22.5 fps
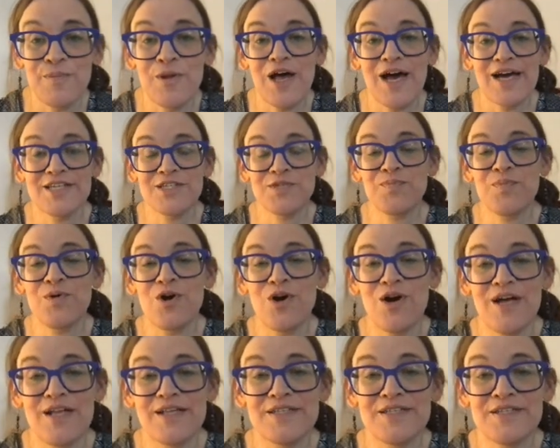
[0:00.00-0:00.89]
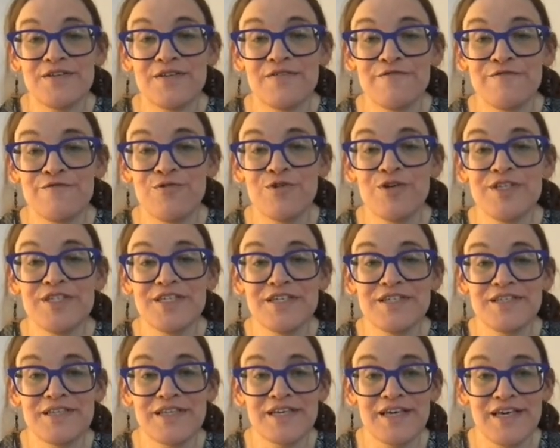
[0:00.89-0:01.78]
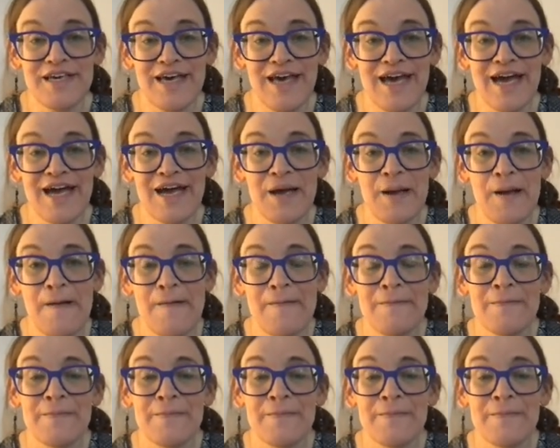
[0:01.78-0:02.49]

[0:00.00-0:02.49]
black's pawns, freezes the king.